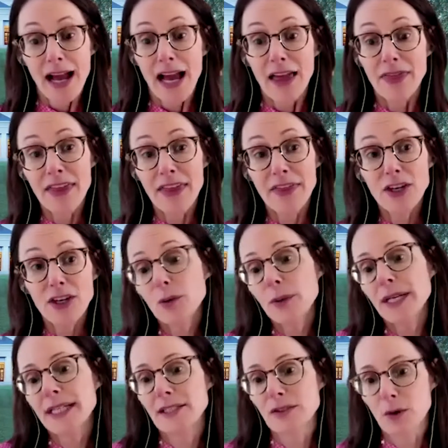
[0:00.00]
And then the
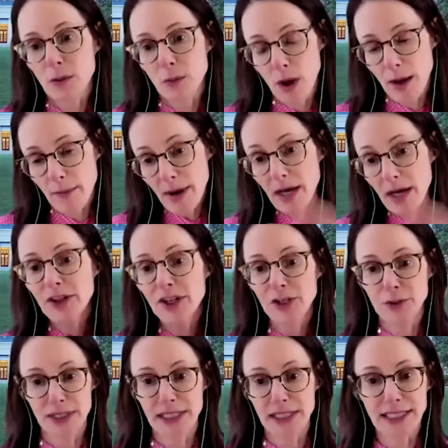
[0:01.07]
newest, or among the
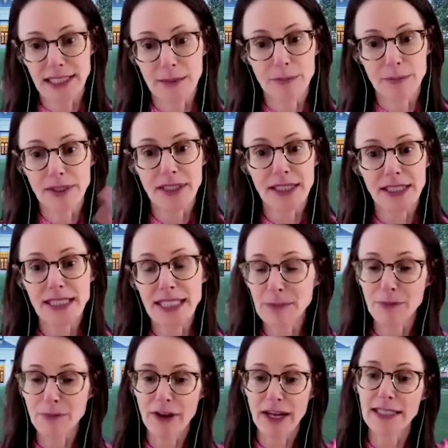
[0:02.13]
newest examples, is
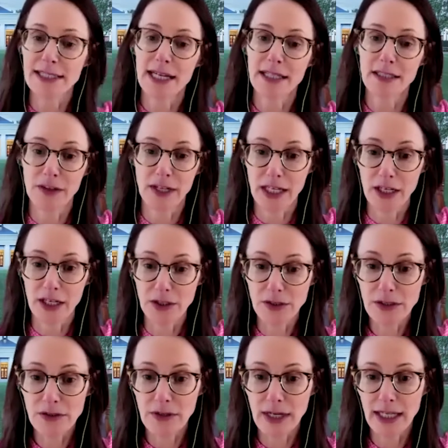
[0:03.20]
deepfake sex
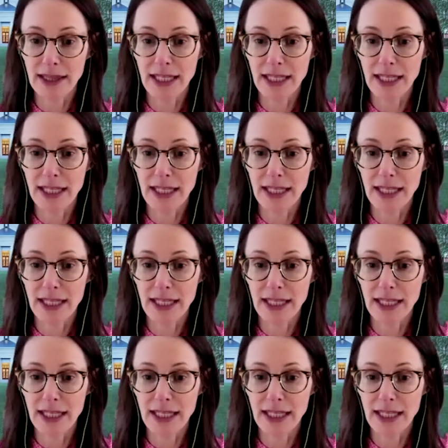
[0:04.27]
videos, right?